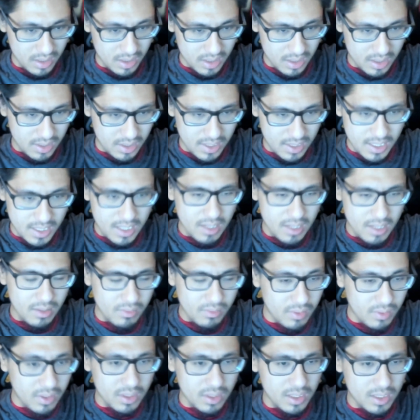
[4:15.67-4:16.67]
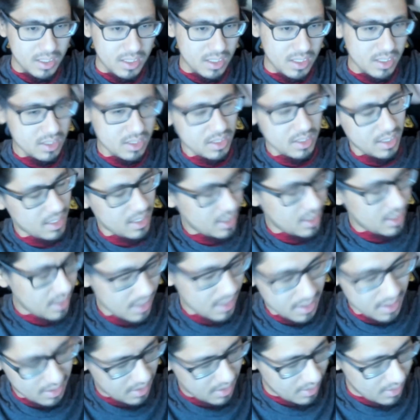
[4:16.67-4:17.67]
You know, I, I really just gotta...
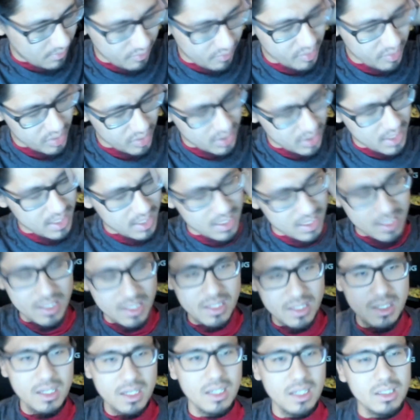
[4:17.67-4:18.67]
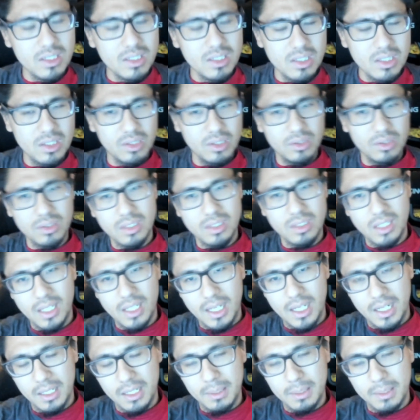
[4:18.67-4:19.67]
I, I feel kind of sick, too,
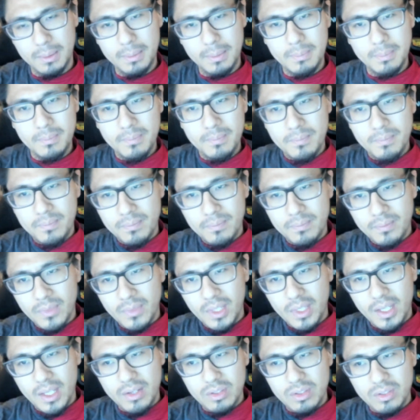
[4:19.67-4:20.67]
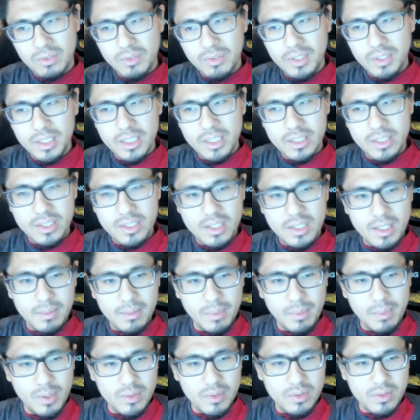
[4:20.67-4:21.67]
today. Feeling sick
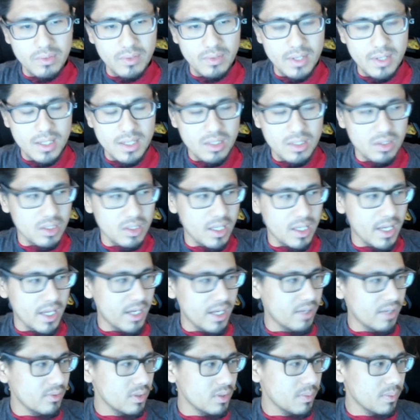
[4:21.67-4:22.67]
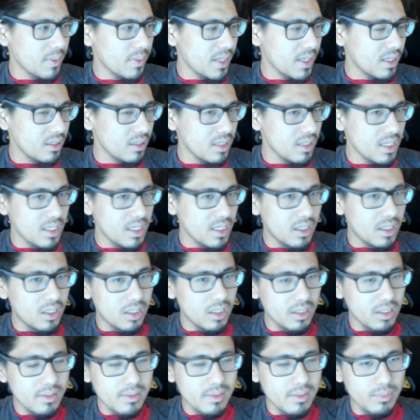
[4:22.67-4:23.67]
most of yesterday, and I was playing League
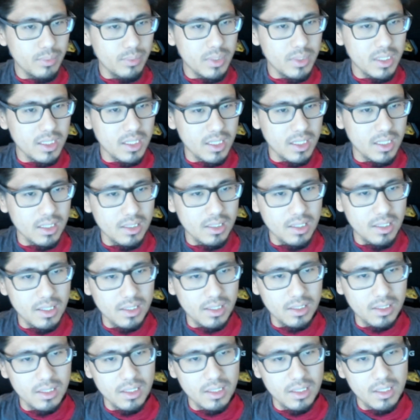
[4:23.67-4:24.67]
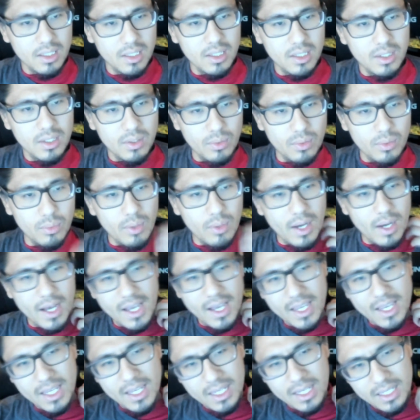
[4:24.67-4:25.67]
all weekend long.
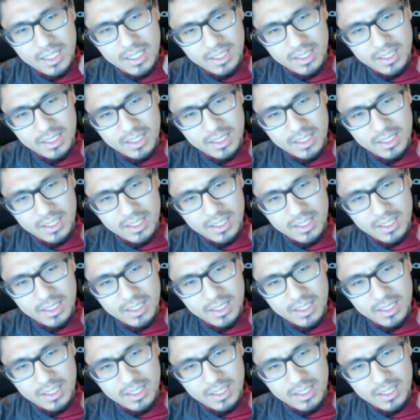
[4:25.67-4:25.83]
Why?